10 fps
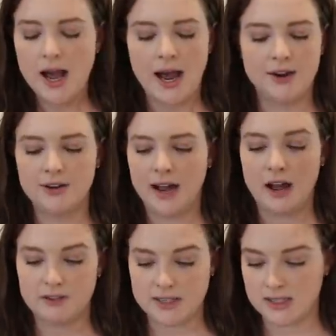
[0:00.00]
I don't,
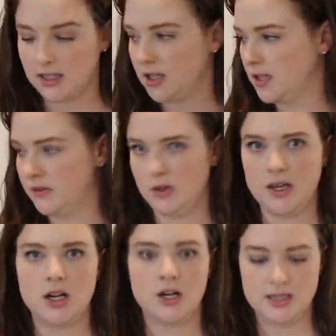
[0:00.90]
obviously, if you
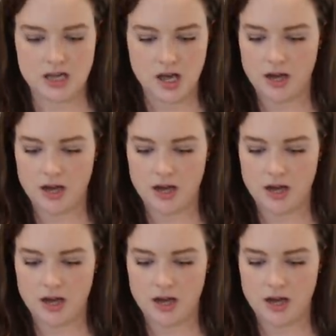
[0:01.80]
can't already tell,